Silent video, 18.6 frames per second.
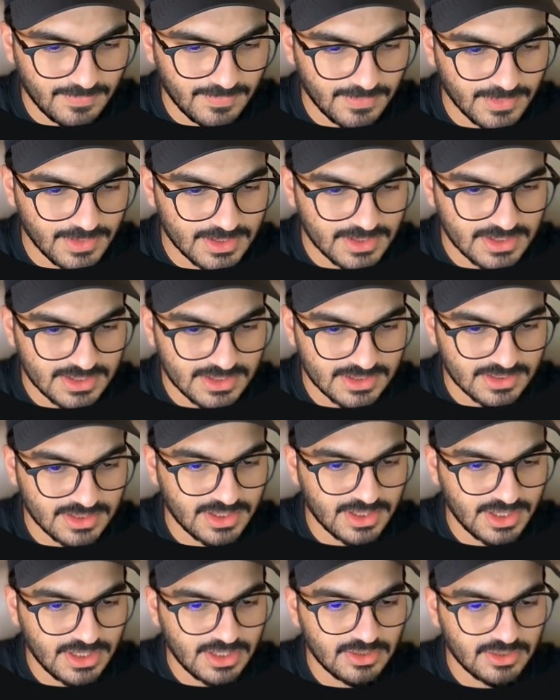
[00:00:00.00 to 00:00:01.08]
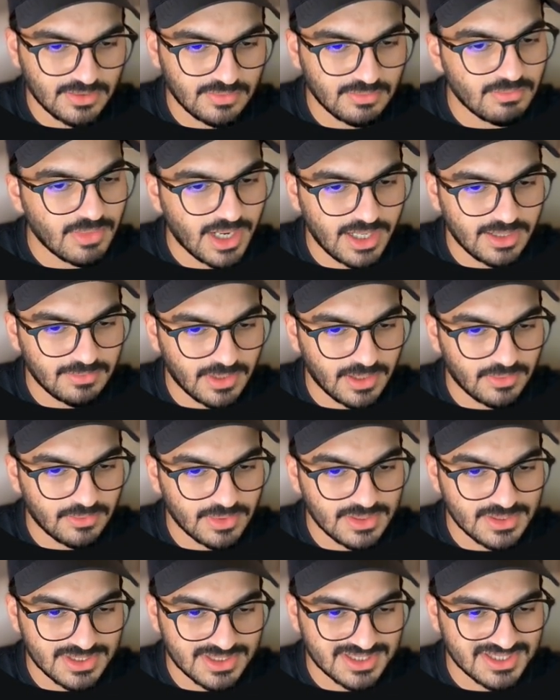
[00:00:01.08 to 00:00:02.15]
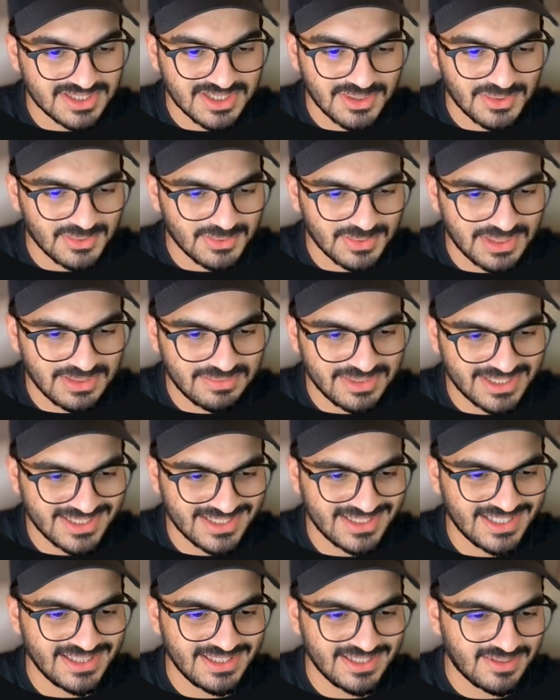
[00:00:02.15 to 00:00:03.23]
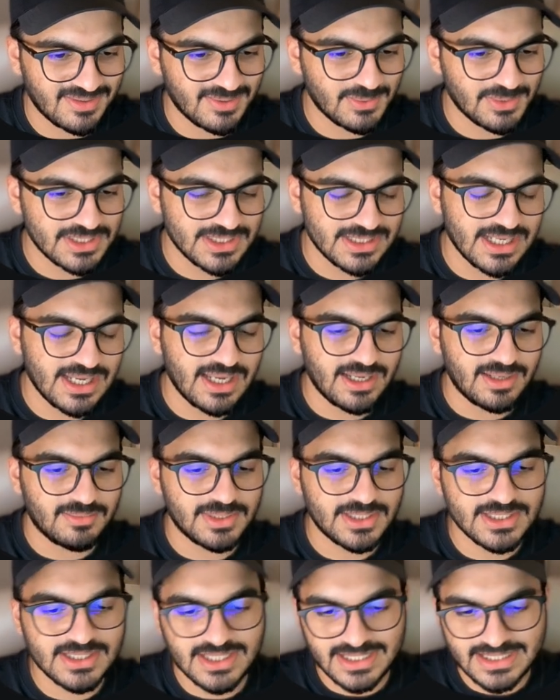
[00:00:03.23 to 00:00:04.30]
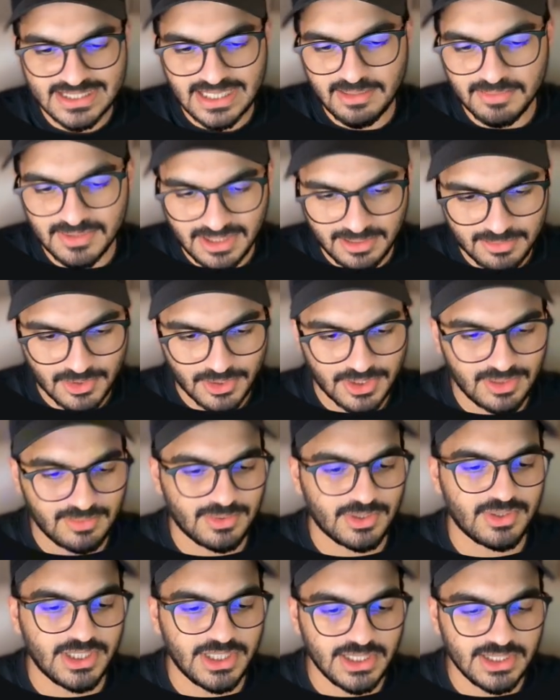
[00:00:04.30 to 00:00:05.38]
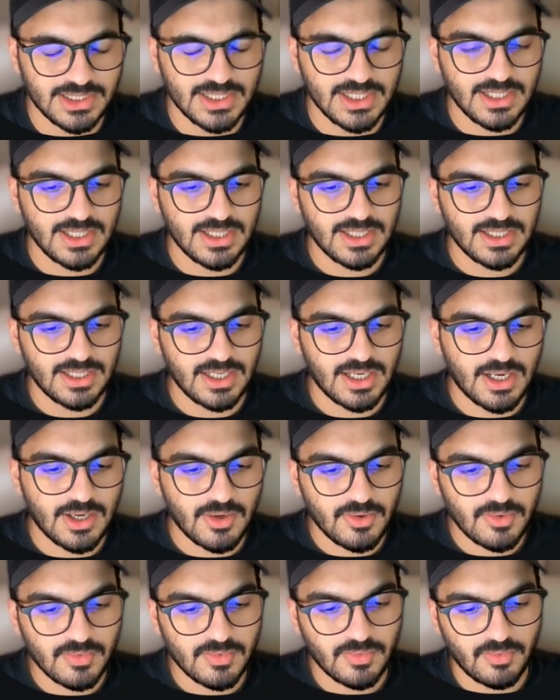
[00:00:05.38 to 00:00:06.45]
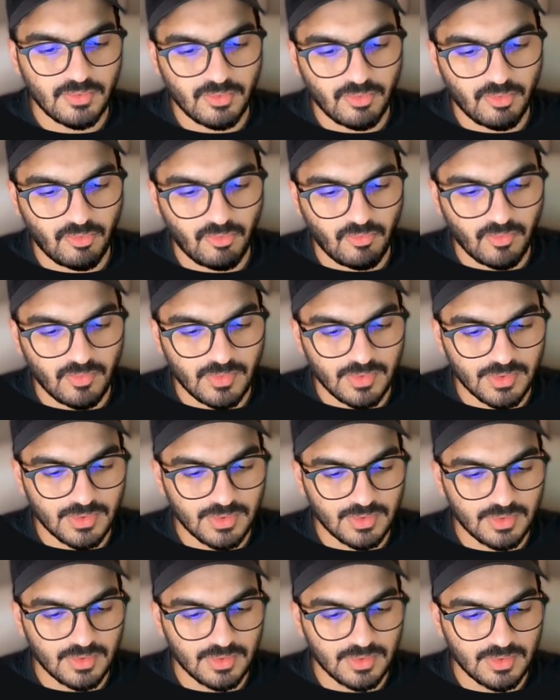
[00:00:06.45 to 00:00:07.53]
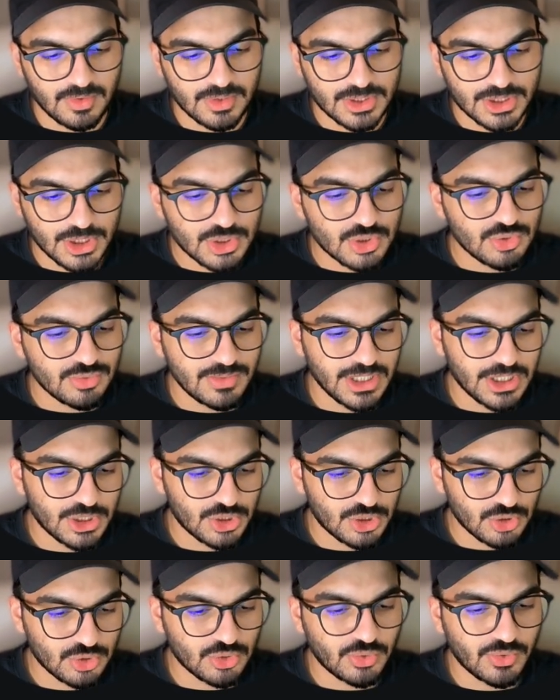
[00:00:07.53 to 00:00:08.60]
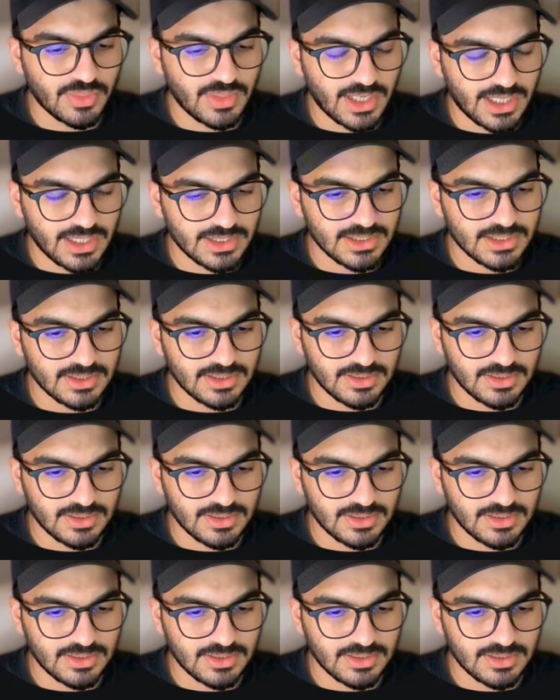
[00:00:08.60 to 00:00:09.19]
this is a really good ad, by the way. This turned out way better than the other ones. But this is the example I'm talking about, right? Now, just to make sure that